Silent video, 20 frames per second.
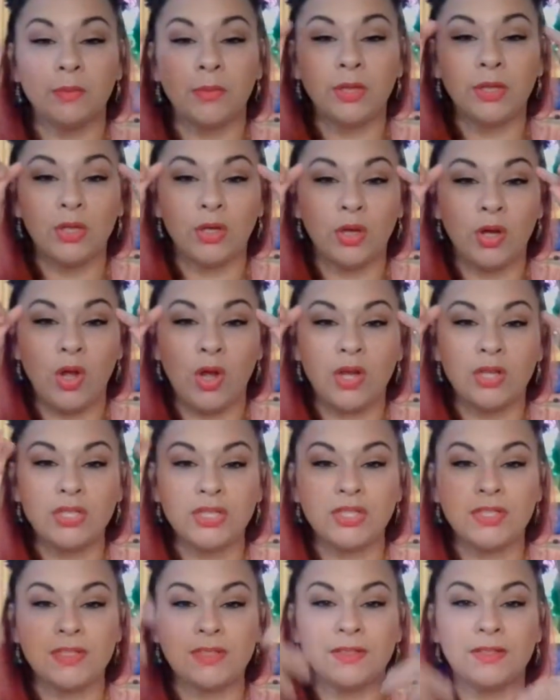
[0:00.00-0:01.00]
Bring your
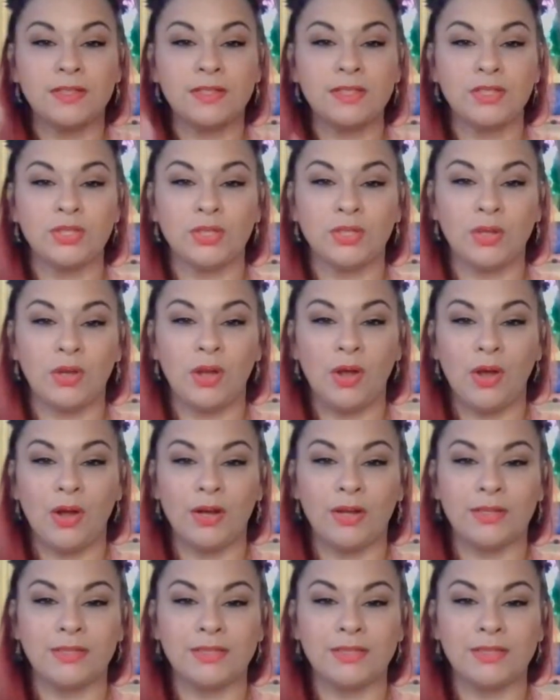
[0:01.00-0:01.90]
consciousness to your heart